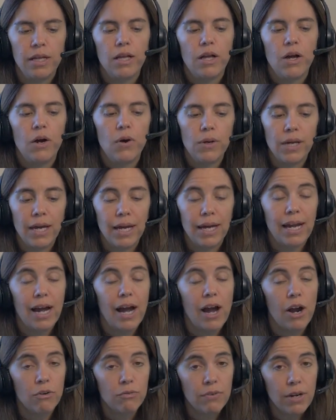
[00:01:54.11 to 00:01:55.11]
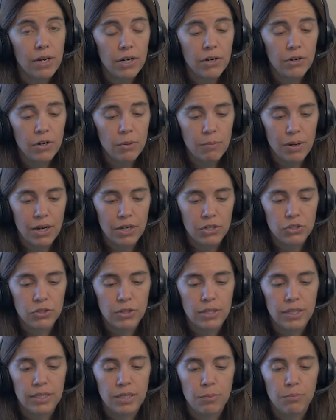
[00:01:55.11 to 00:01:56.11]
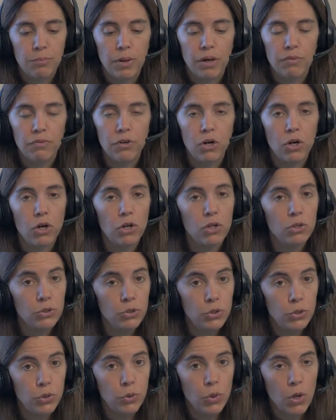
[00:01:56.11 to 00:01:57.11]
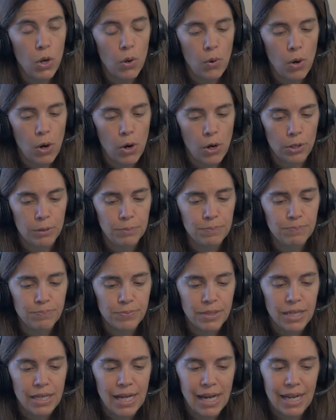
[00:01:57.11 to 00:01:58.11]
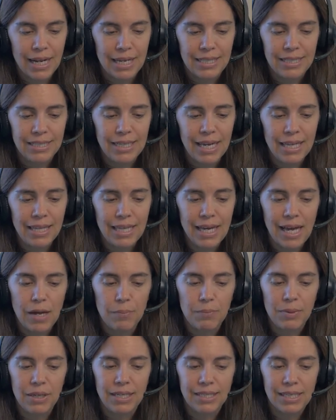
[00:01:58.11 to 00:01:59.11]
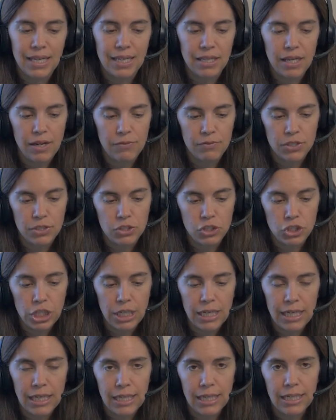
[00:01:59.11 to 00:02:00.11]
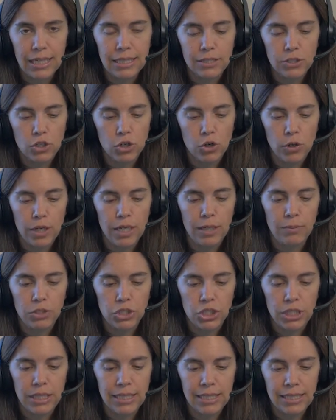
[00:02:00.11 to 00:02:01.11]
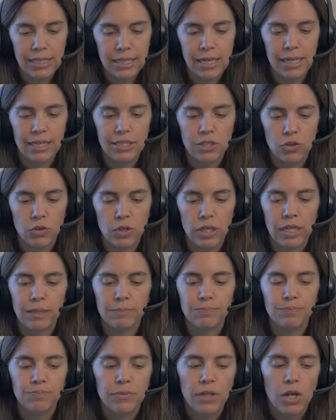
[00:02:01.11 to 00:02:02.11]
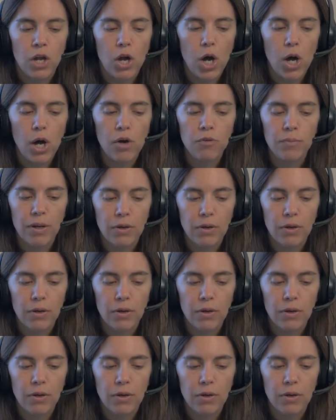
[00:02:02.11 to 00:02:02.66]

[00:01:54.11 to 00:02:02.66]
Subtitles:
Okay, our veterinary mantra is above all, do no harm. And I say that because I left cheese, cream cheese, and ice cream off my